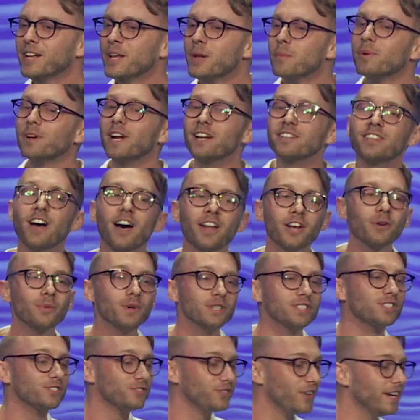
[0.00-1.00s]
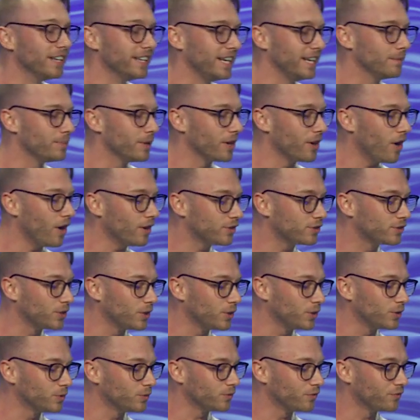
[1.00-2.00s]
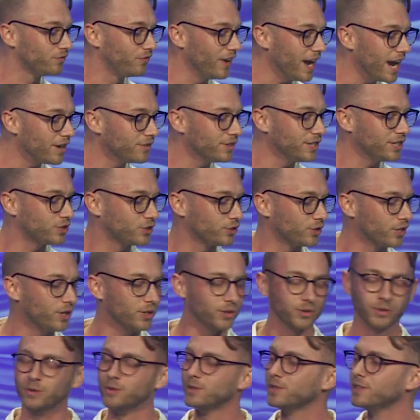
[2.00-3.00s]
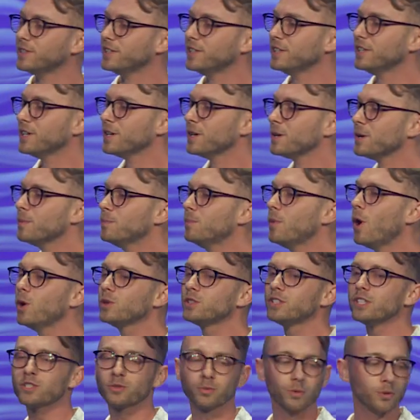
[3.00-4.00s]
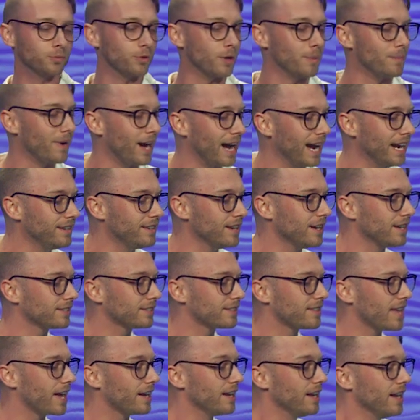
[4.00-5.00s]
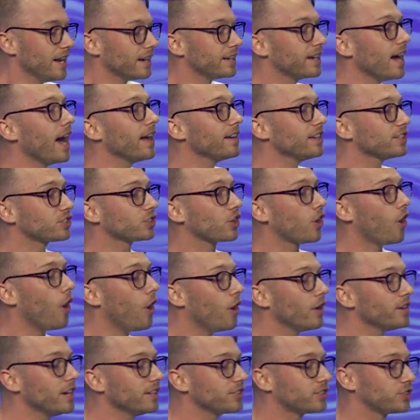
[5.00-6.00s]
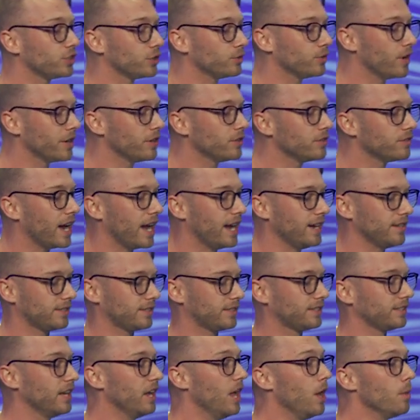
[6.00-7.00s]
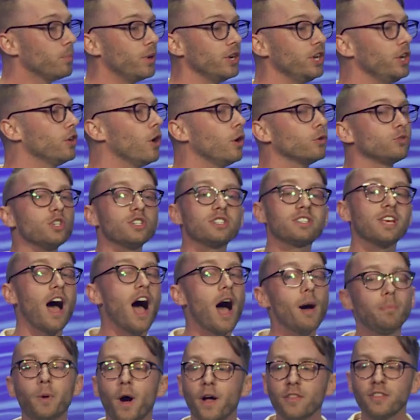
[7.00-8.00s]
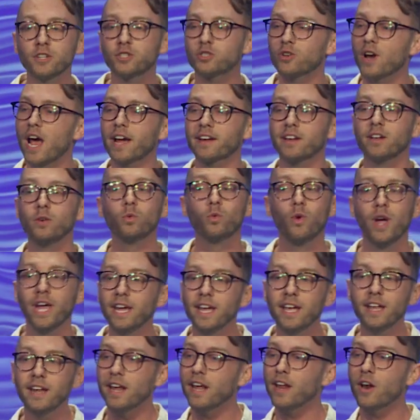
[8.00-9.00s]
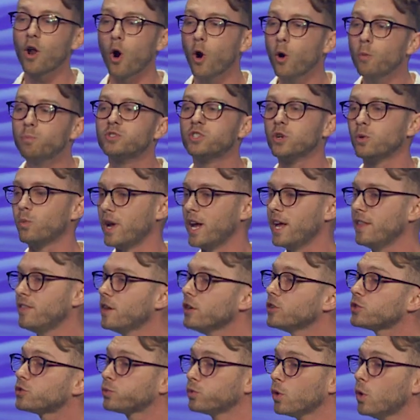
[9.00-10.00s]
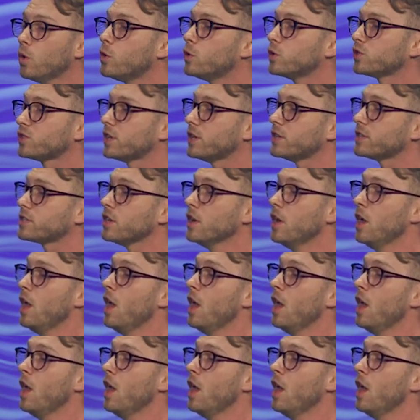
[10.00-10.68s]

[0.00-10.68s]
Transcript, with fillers: But I thought it was funny, but also very true. Moses would remind us that God has called us to run a race, but you don't just hop on the track and wing it and hope to win. There's rules, there's